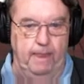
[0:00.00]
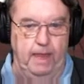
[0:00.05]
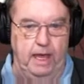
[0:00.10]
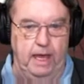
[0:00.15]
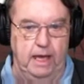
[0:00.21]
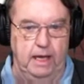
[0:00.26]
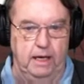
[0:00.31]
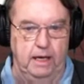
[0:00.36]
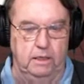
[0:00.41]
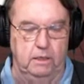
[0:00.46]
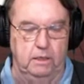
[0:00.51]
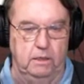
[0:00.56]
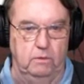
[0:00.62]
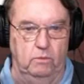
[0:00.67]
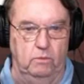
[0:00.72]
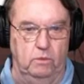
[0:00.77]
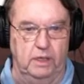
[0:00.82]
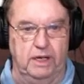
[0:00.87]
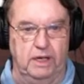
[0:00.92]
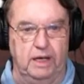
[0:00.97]
And
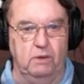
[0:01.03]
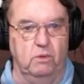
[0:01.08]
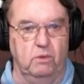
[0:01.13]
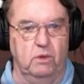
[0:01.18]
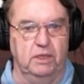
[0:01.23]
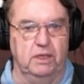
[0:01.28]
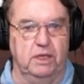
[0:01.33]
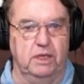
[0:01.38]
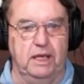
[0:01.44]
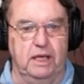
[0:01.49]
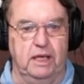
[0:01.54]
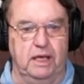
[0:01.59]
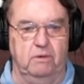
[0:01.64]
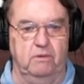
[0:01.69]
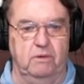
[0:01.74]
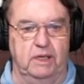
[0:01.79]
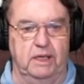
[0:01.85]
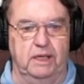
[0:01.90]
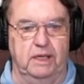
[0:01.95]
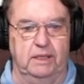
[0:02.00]
what I want here
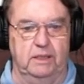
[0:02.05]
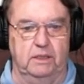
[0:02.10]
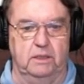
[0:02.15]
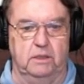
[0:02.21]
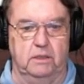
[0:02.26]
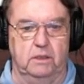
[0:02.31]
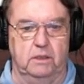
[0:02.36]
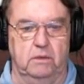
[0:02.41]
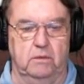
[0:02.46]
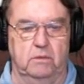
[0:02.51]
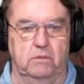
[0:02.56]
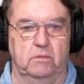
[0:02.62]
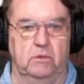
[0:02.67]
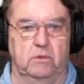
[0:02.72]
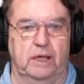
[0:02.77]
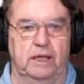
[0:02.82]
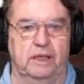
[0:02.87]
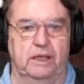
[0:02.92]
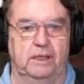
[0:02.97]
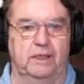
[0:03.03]
is,
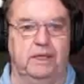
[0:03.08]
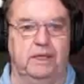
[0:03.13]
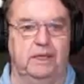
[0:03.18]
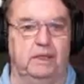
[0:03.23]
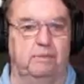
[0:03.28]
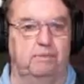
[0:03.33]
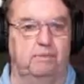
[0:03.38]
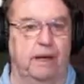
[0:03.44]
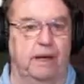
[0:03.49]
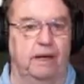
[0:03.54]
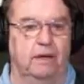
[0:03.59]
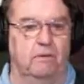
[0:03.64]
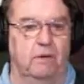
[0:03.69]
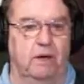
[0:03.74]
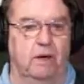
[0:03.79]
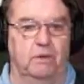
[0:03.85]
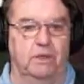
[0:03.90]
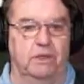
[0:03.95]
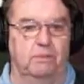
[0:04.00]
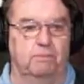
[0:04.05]
well, this
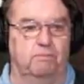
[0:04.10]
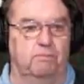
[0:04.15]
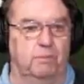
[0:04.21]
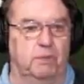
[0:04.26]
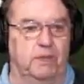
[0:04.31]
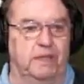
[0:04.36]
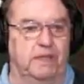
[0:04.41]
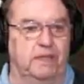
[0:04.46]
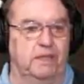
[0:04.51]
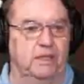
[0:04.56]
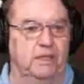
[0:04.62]
background is pretty